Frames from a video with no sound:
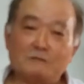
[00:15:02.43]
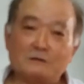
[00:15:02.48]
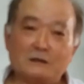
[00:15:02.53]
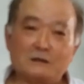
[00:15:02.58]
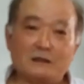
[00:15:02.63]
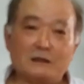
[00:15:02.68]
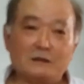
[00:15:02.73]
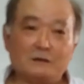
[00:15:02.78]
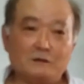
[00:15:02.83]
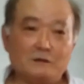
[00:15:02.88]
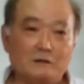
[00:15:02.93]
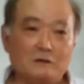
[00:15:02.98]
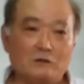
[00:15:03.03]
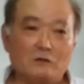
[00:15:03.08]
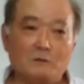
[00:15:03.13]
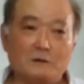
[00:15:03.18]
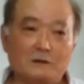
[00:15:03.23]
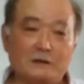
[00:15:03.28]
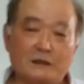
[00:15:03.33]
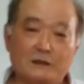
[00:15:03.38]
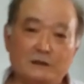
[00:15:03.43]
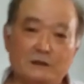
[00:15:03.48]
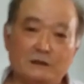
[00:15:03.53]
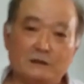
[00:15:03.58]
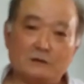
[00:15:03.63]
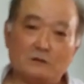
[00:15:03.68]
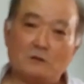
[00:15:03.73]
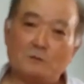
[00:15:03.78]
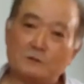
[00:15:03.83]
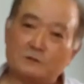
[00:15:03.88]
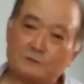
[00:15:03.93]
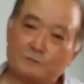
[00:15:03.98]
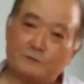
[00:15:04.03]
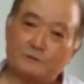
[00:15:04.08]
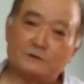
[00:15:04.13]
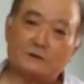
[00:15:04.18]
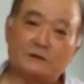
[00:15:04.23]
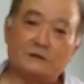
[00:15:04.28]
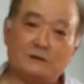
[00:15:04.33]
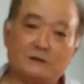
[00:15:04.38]
after over 10 years, almost
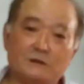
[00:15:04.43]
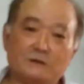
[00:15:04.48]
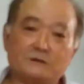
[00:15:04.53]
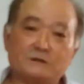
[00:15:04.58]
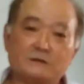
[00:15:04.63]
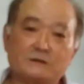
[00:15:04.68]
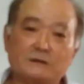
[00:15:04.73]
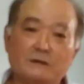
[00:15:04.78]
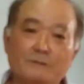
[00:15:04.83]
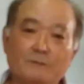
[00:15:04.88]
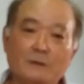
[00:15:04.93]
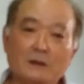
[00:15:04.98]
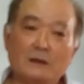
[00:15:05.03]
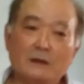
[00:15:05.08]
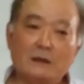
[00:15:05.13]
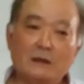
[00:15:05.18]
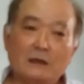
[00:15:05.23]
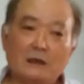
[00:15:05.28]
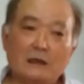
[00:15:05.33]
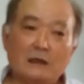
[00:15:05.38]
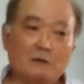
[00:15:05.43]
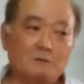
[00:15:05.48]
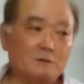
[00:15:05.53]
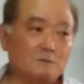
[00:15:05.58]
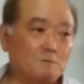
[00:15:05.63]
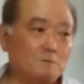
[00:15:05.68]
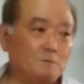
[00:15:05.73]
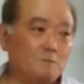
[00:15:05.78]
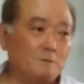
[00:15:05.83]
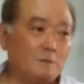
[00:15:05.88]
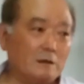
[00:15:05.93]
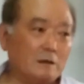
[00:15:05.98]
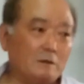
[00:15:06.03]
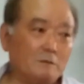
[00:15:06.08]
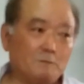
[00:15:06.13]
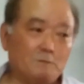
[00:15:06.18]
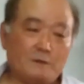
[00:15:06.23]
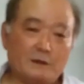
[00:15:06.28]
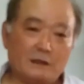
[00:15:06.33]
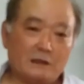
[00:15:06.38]
15 years,
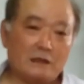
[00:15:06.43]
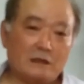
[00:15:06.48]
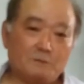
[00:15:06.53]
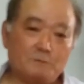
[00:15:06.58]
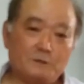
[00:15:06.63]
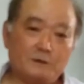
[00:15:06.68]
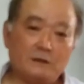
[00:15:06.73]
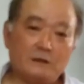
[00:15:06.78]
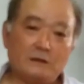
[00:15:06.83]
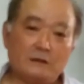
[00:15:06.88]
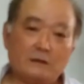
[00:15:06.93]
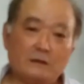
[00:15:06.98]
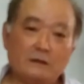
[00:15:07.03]
I'm very happy.